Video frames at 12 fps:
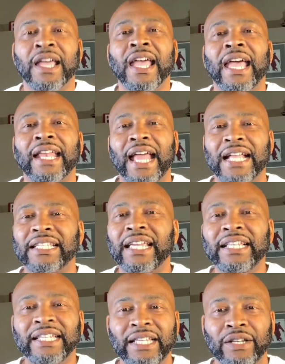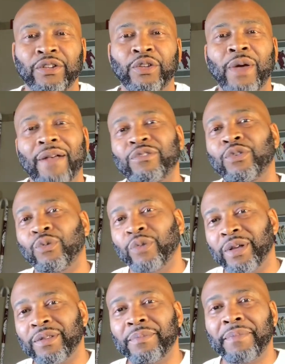And as a leader, you have to
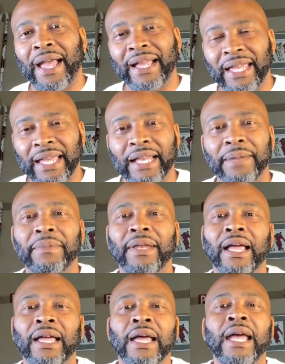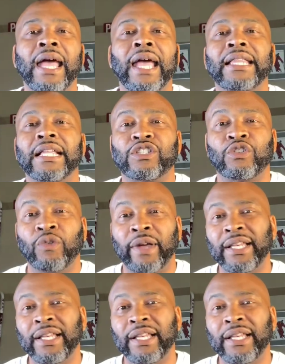reel them back in and be like, hey, that's great.